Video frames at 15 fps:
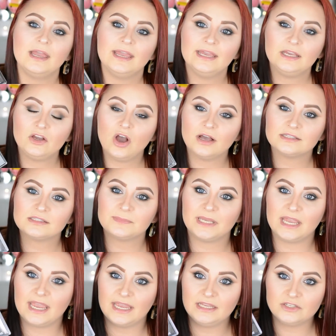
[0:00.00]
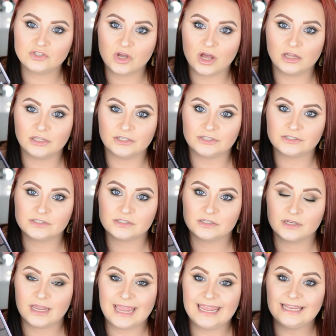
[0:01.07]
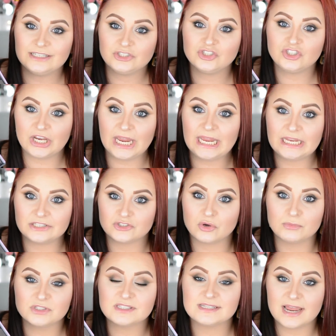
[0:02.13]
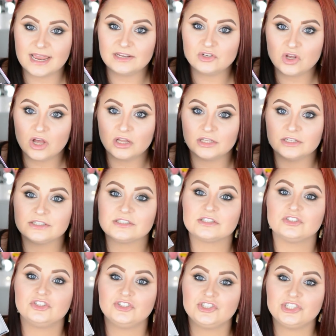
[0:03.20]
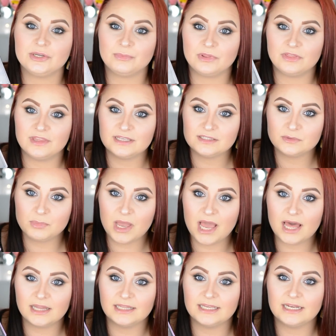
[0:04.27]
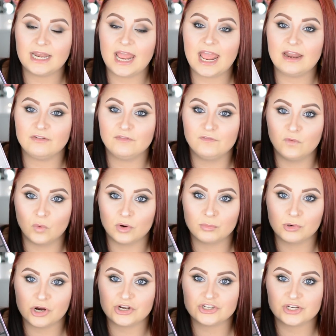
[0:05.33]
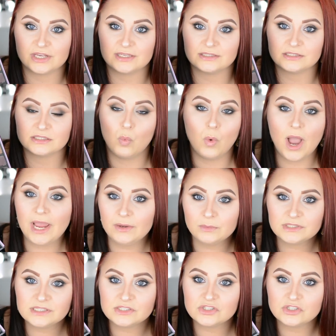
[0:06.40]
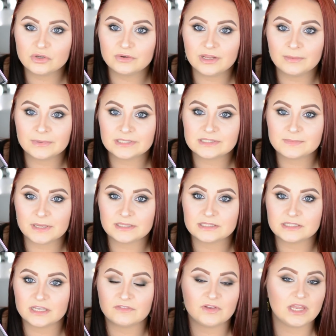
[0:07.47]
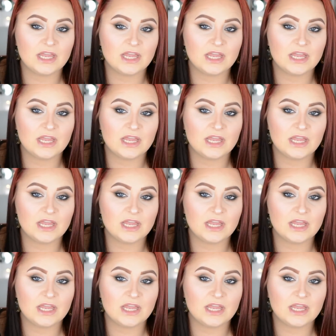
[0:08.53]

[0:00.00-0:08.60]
It cost me $8, $8 and change, almost $9 to ship this palette and 4 brushes. Why was it so damn expensive?